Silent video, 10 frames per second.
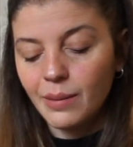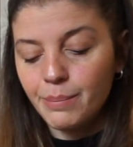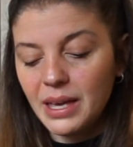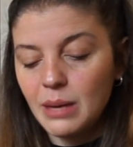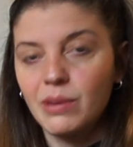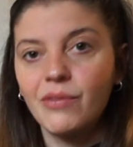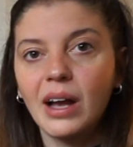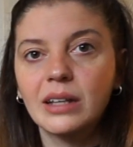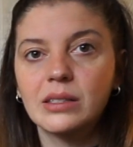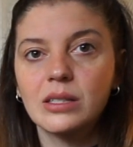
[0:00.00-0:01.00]
baby
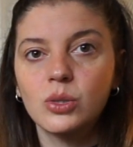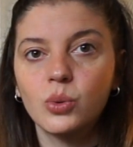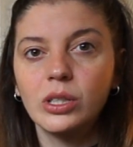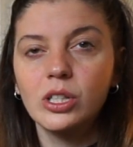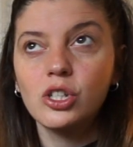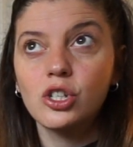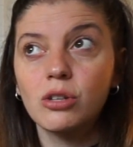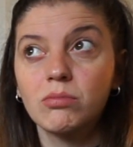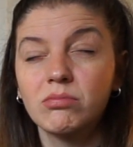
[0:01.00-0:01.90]
vakt in Swedish.